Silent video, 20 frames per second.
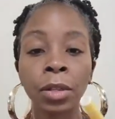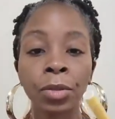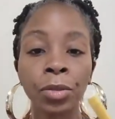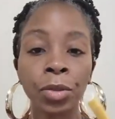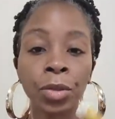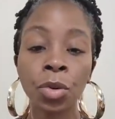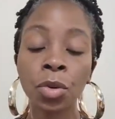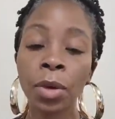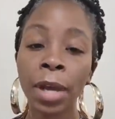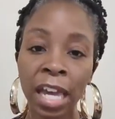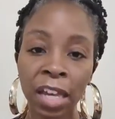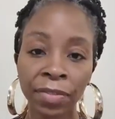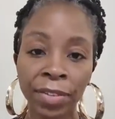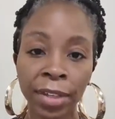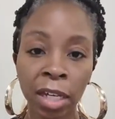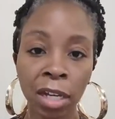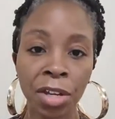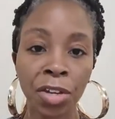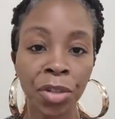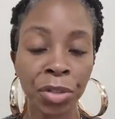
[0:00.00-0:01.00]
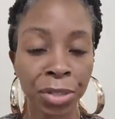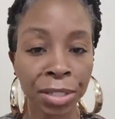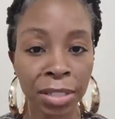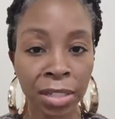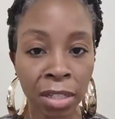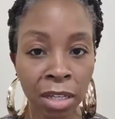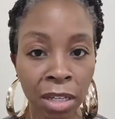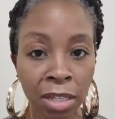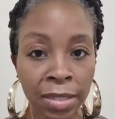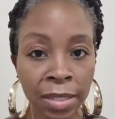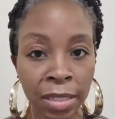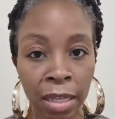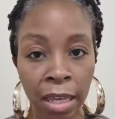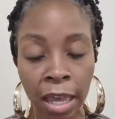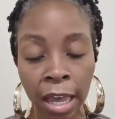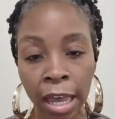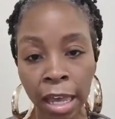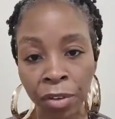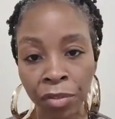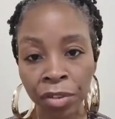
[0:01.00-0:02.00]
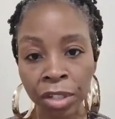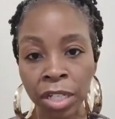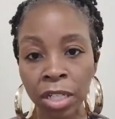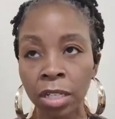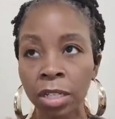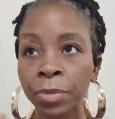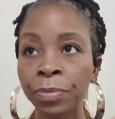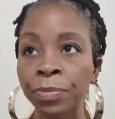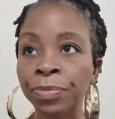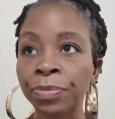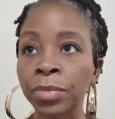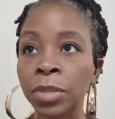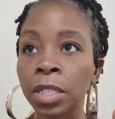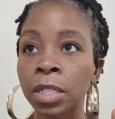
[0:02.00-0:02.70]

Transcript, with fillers: You have to understand to every